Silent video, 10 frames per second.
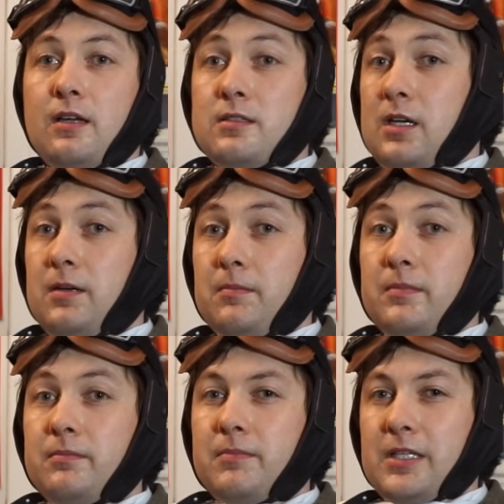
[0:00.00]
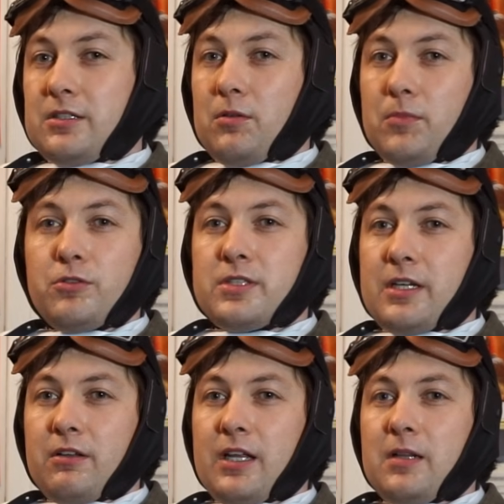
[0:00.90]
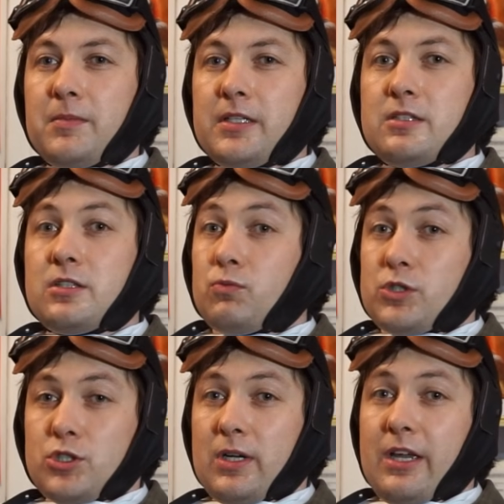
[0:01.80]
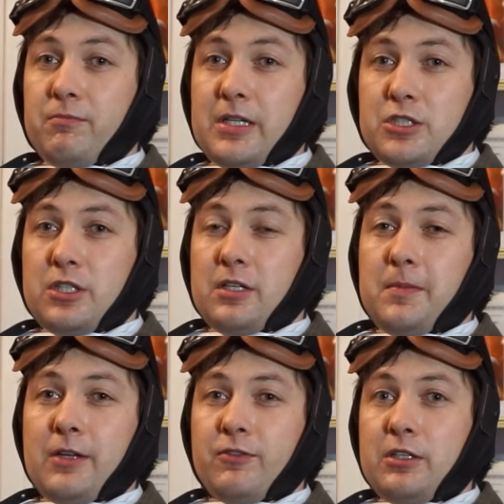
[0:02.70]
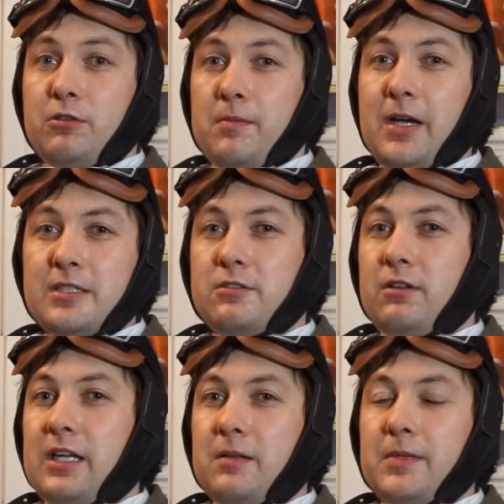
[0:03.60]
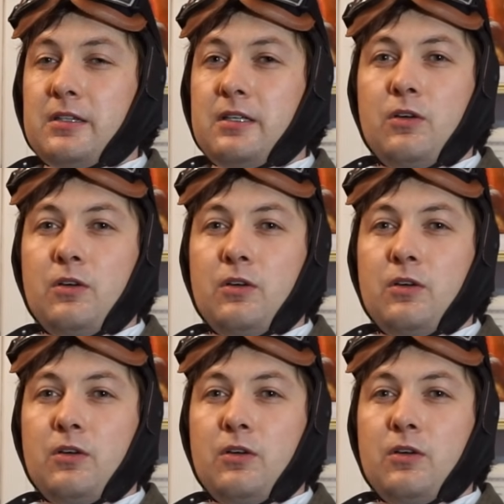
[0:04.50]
Some, based on motorcycle helmets, which I have mentioned in my video on the bicycle helmet,